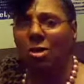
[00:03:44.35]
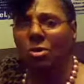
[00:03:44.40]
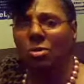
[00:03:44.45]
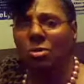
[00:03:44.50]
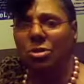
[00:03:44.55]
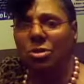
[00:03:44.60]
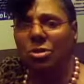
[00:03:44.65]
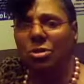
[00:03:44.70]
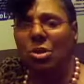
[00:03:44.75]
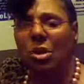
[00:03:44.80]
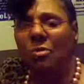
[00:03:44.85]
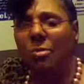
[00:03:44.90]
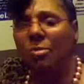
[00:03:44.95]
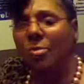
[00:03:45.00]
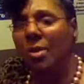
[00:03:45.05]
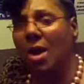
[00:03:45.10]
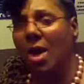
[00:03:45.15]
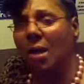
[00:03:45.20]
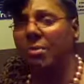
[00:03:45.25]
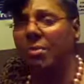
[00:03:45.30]
you to solve a
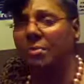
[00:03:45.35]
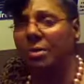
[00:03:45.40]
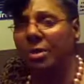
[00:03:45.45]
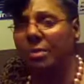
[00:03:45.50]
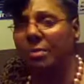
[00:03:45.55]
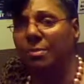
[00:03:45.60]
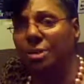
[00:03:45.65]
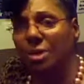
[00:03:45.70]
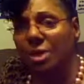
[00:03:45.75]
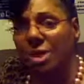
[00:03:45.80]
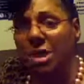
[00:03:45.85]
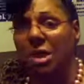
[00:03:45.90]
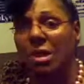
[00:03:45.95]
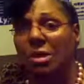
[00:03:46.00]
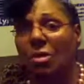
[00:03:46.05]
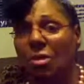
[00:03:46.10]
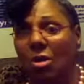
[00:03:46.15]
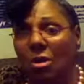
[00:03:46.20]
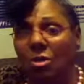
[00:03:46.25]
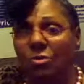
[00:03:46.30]
problem that the machine
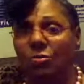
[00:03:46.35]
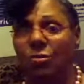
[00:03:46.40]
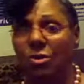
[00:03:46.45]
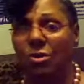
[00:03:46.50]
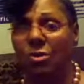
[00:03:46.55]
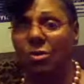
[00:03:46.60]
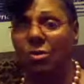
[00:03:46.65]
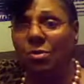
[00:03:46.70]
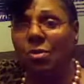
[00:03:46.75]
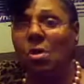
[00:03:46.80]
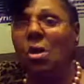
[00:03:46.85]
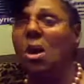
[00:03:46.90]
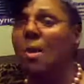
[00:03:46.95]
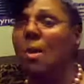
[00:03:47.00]
caused for you,